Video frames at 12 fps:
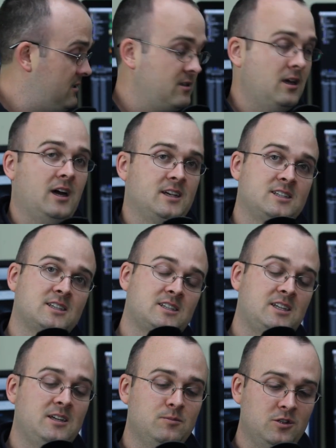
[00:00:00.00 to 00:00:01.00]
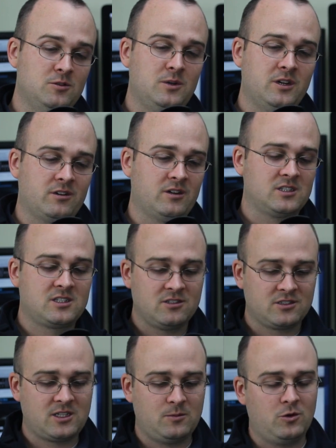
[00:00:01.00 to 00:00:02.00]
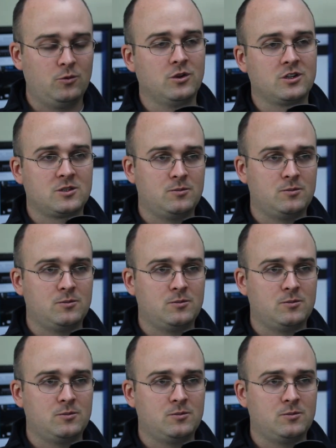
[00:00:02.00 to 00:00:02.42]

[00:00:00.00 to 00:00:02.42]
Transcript: 16mm, and it still somewhat works,